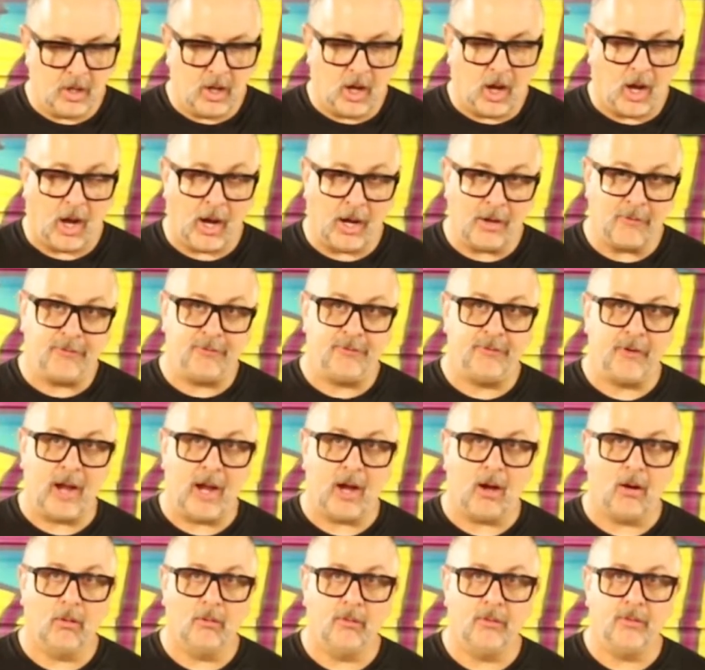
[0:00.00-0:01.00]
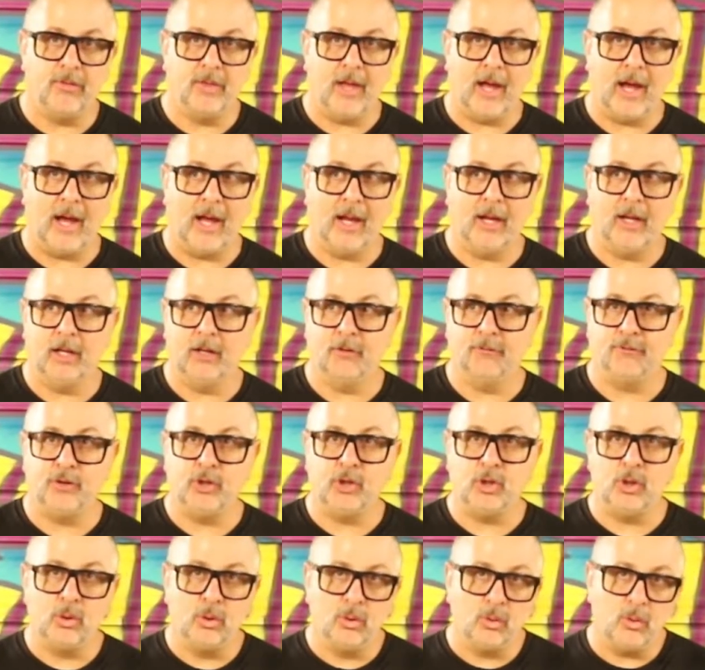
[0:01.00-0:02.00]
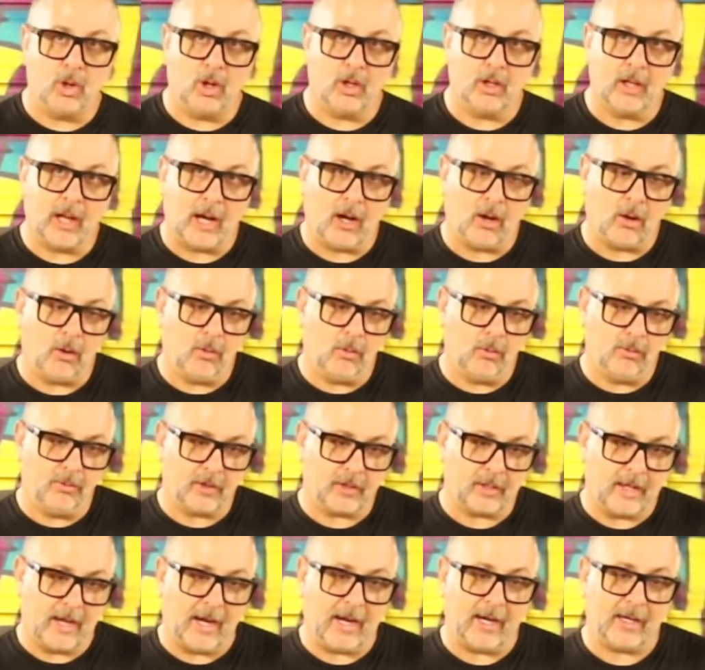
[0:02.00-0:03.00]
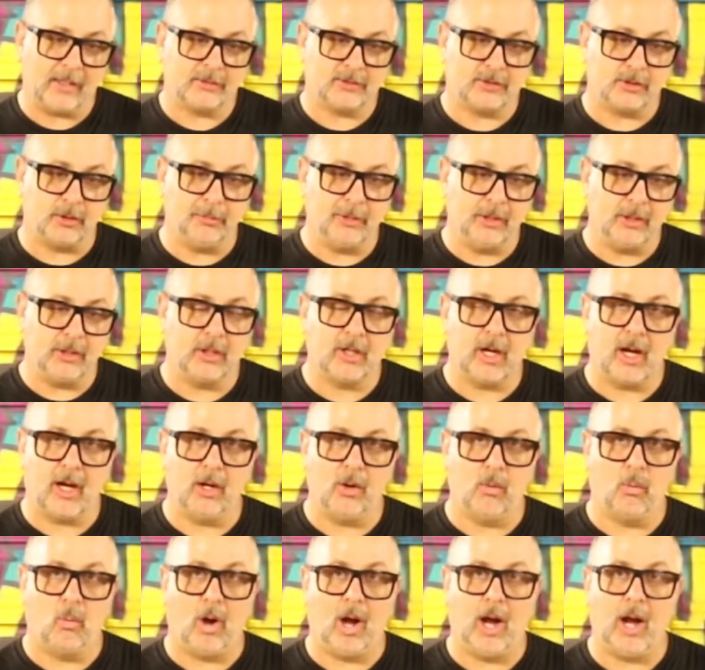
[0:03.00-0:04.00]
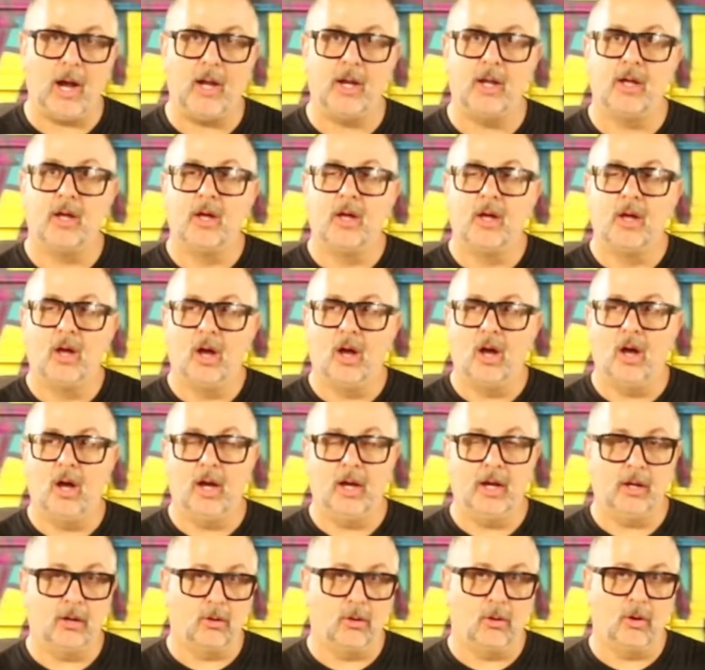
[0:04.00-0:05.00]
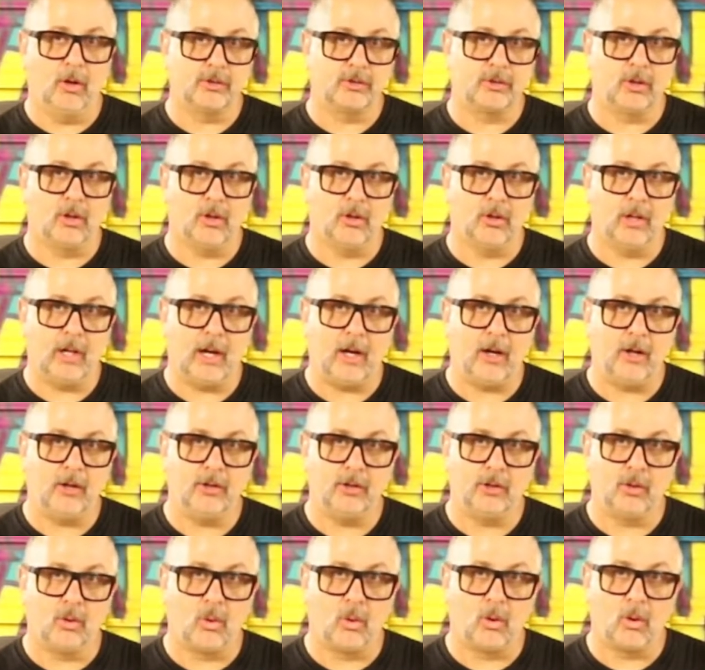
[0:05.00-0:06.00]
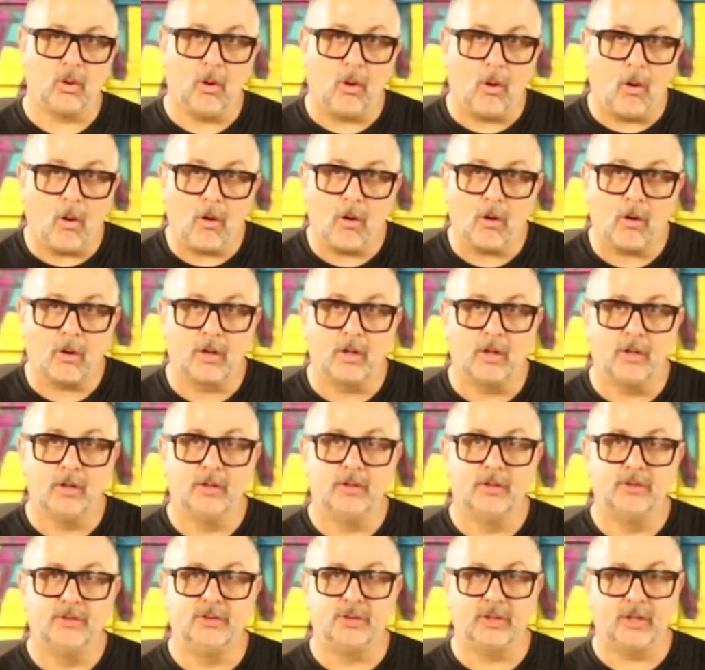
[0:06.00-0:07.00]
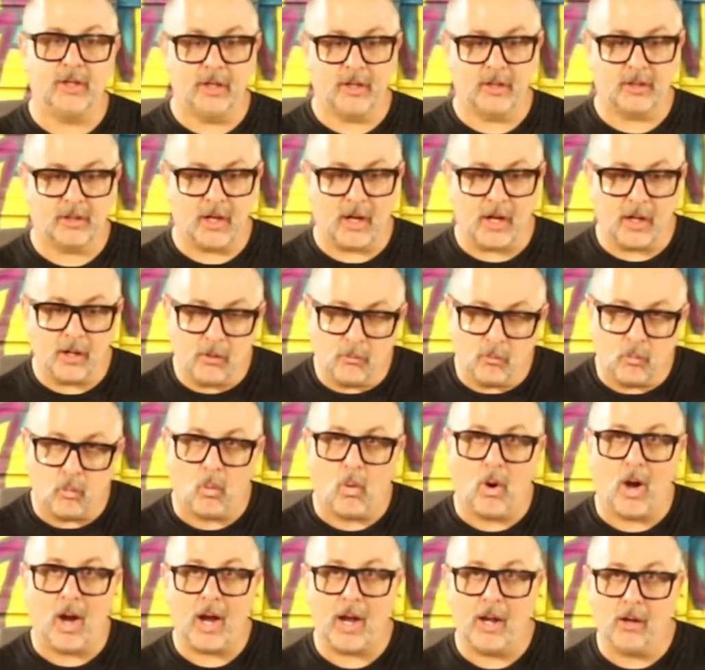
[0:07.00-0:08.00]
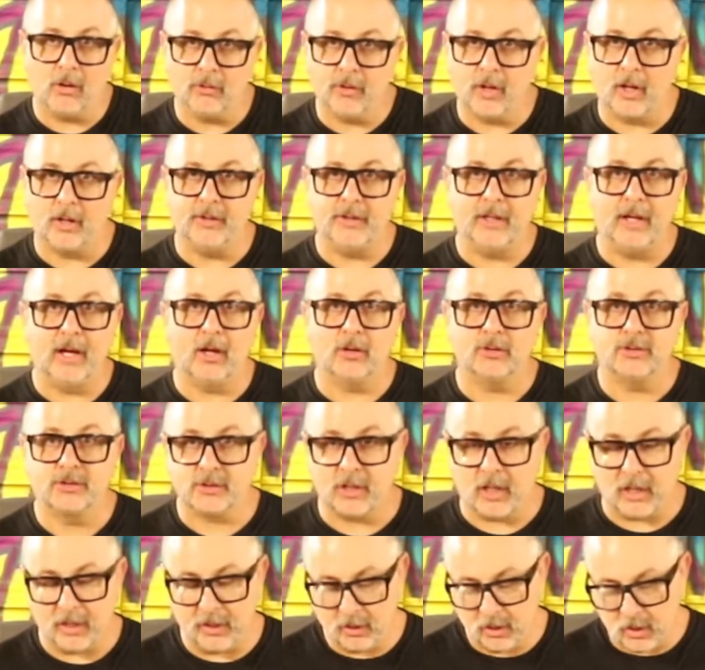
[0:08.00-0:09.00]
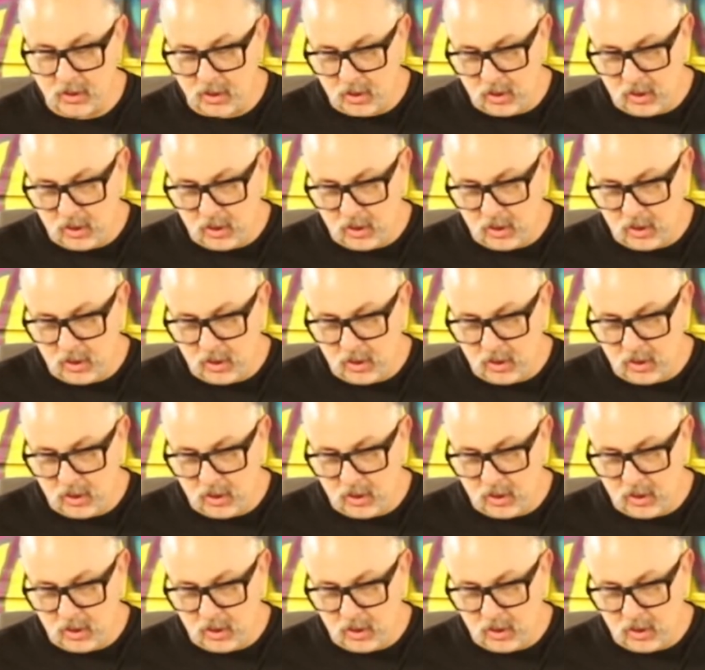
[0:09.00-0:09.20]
I've found that if you allow the gas to be kind of wide, it'll also allow your arc to get kind of wild on the outside.